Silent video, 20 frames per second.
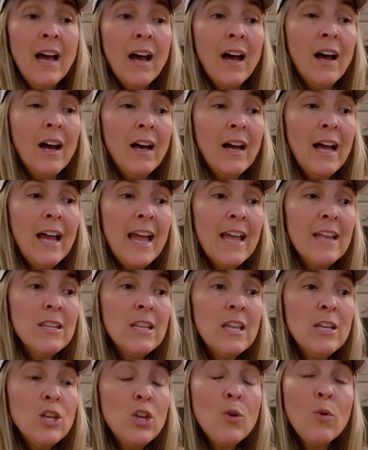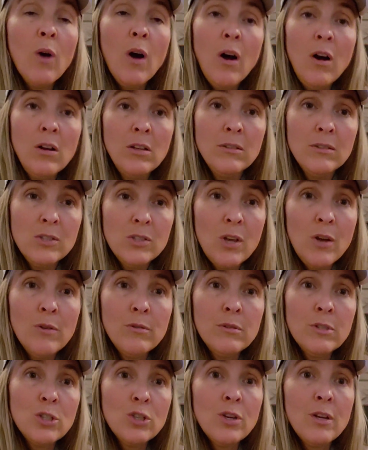And then you also
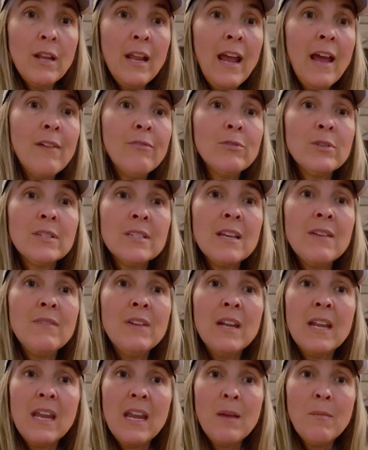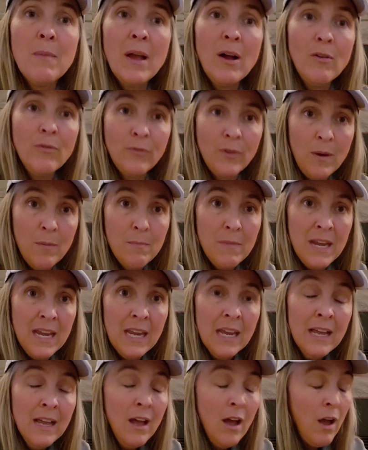should have received an email from
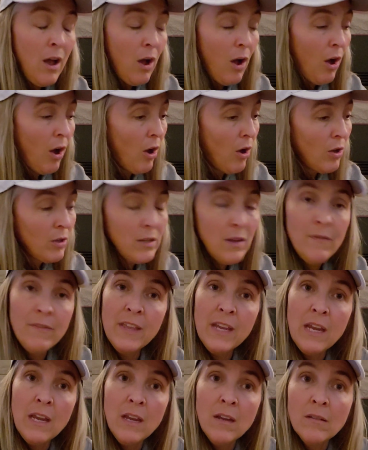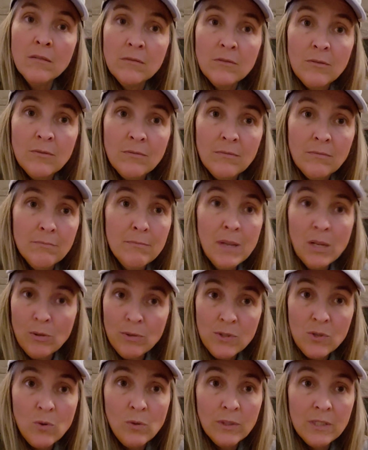me. All of the middle
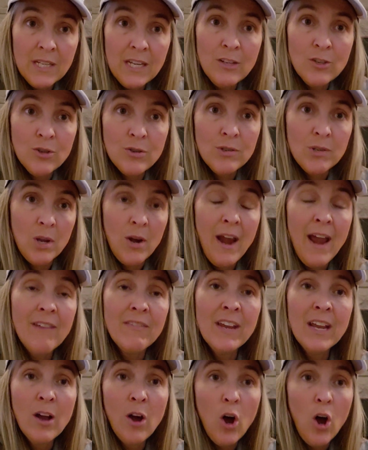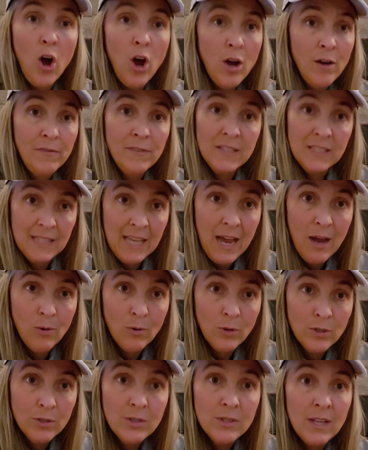school teachers are having office
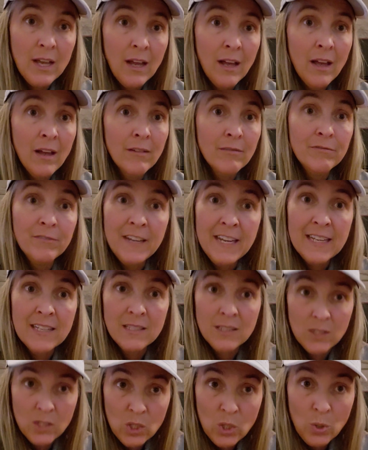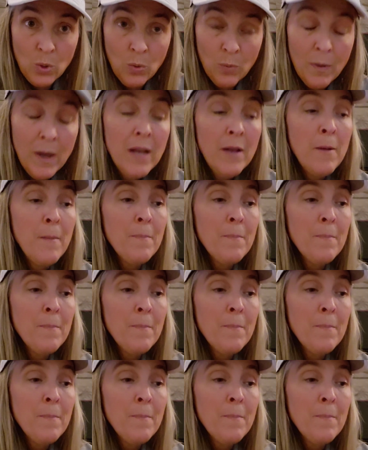hours via Zoom.